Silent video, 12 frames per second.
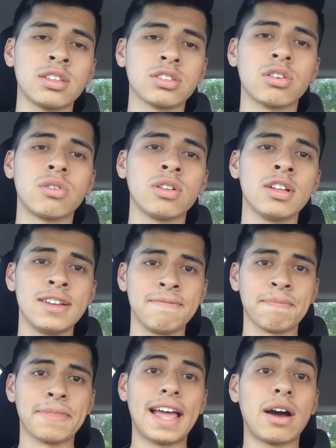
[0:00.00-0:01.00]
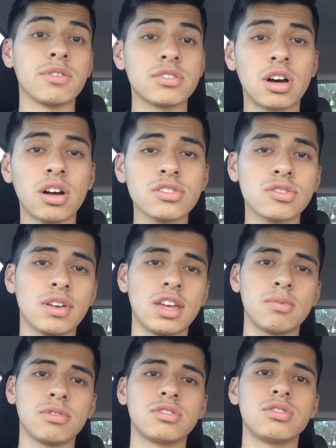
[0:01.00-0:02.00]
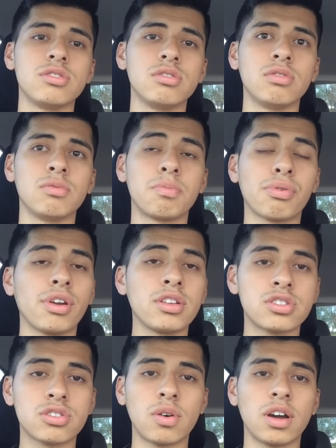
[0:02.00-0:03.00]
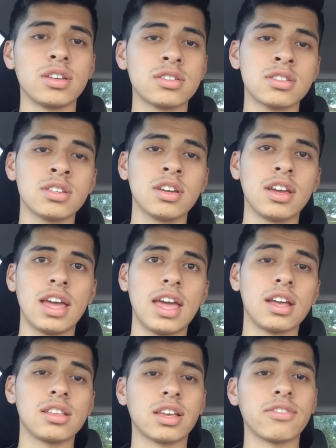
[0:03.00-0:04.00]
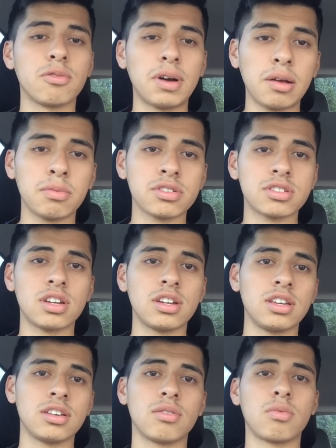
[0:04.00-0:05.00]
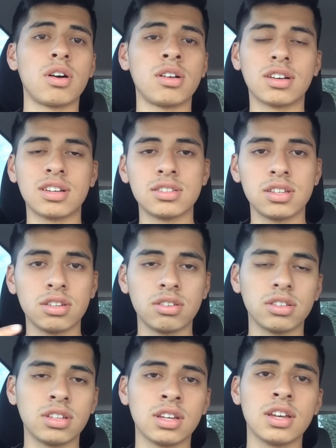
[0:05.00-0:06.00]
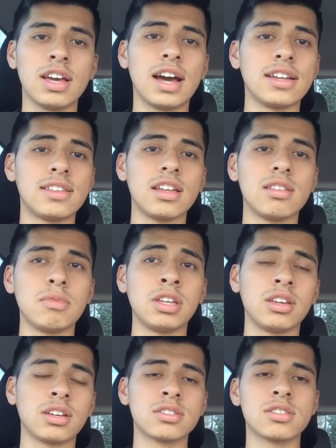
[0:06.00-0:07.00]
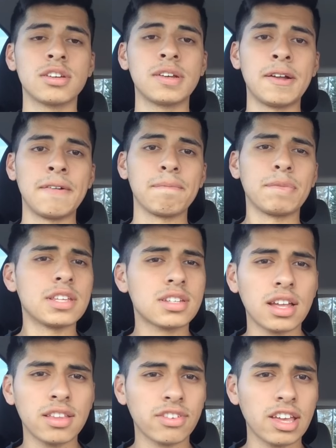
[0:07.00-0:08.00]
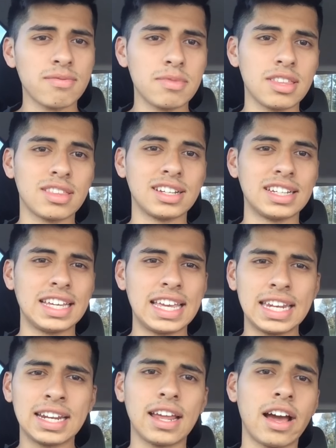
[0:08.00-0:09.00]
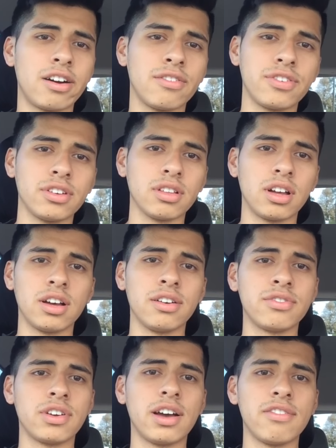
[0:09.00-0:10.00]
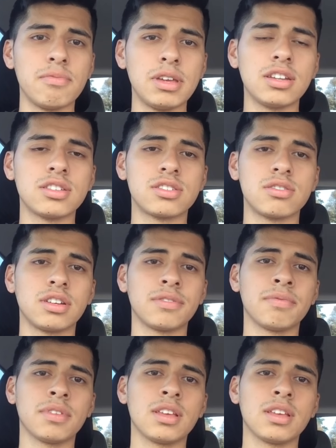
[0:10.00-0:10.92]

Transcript: end goal, I was also able to preach twice and give a Bible study while continually attend meetings. This kind of gave me the in and out feel of ministry,